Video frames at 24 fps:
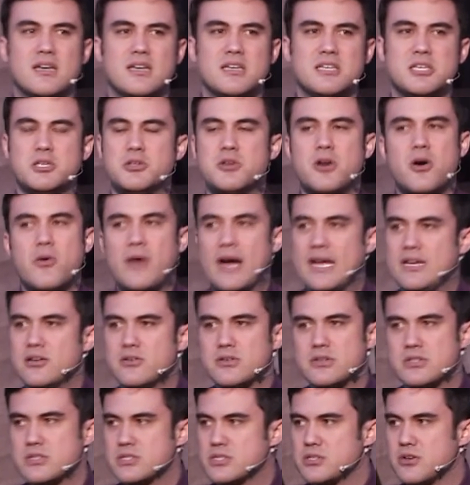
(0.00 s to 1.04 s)
you know, I
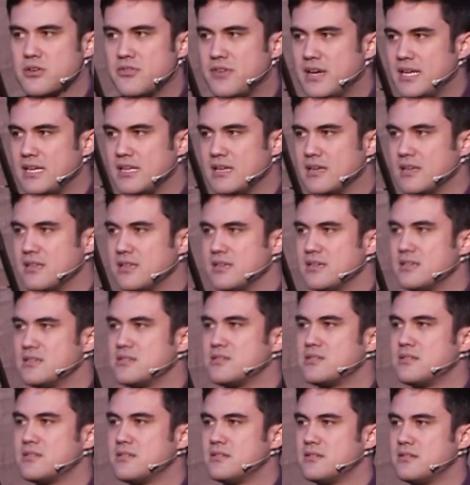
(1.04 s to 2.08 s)
don't deserve any of
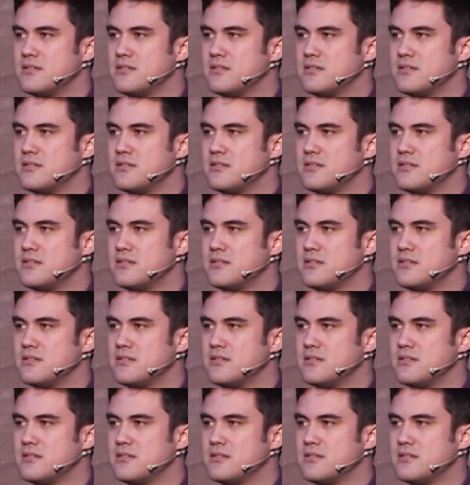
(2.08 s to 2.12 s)
this.